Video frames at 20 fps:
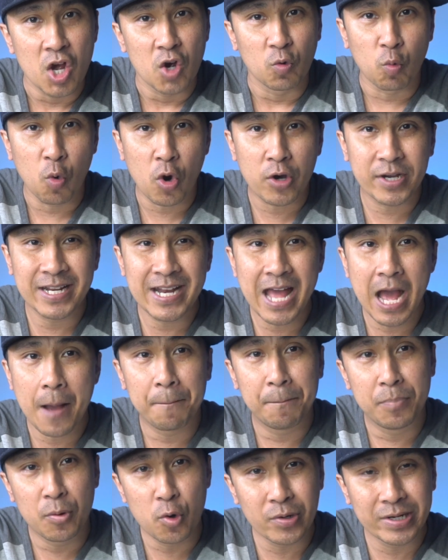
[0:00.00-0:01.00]
working
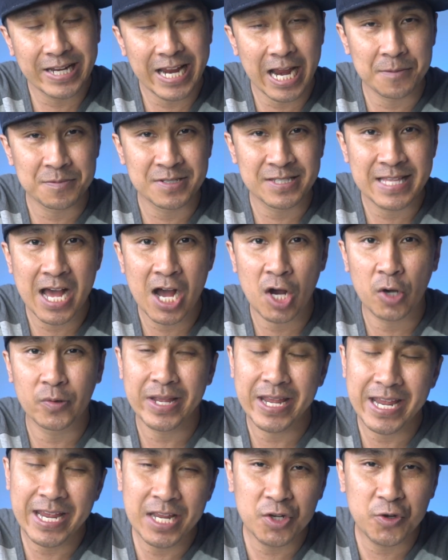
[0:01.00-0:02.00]
out boot camp style
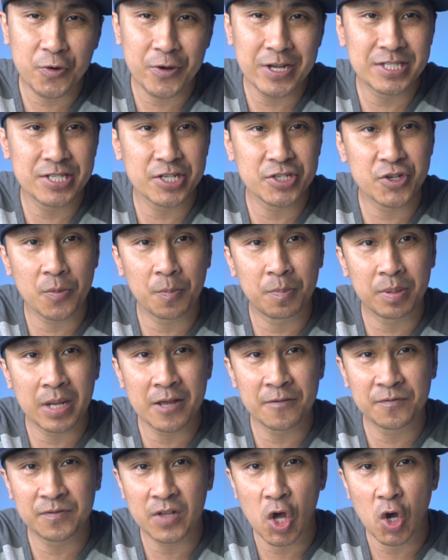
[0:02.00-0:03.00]
increases your
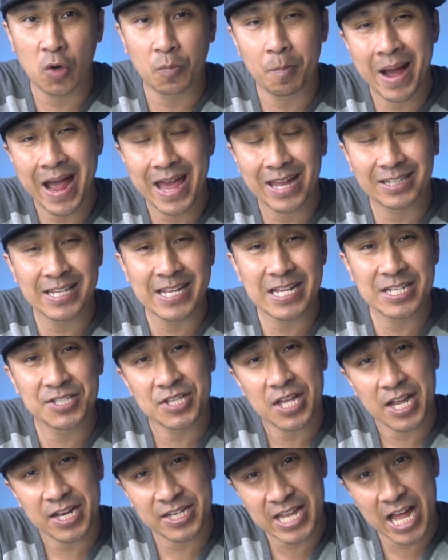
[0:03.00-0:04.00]
blood flow by at
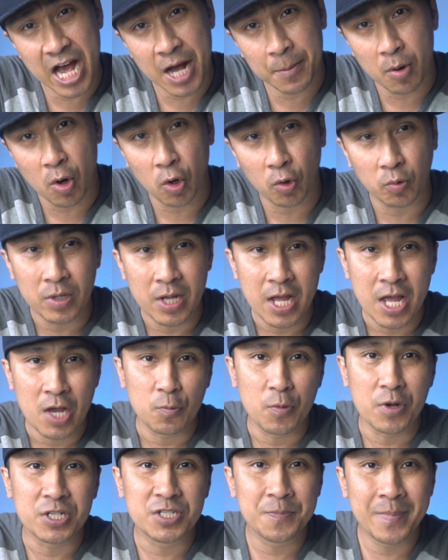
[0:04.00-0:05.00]
least double,
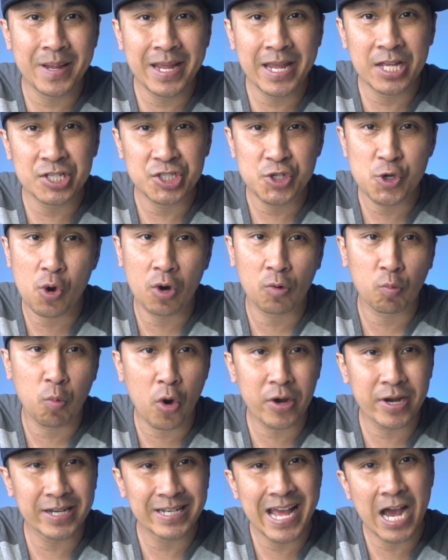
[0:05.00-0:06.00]
which means you're
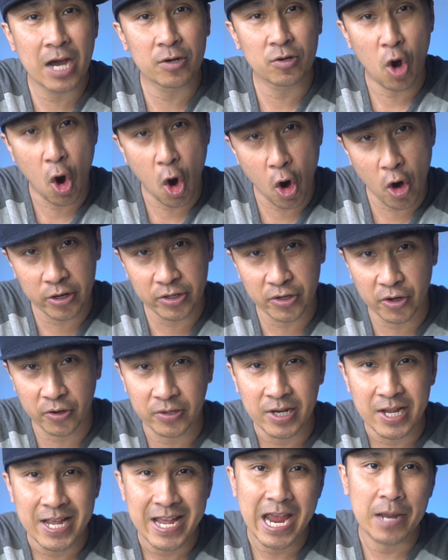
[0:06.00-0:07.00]
working out
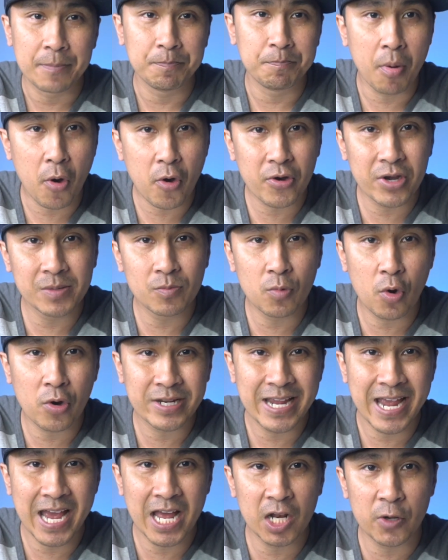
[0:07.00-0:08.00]
harder and burning more
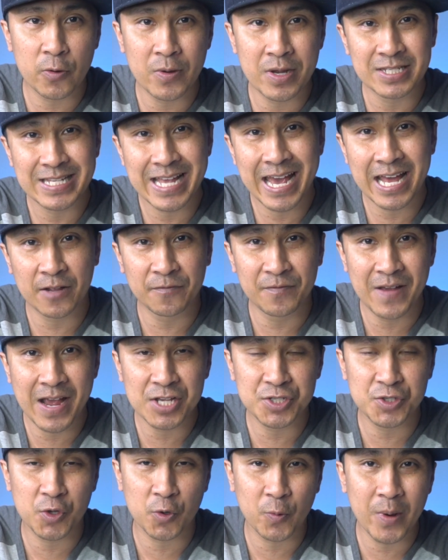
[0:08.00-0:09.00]
calories at a
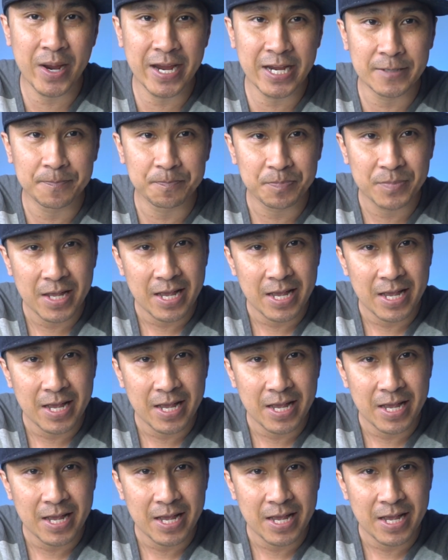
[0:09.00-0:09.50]
faster rate.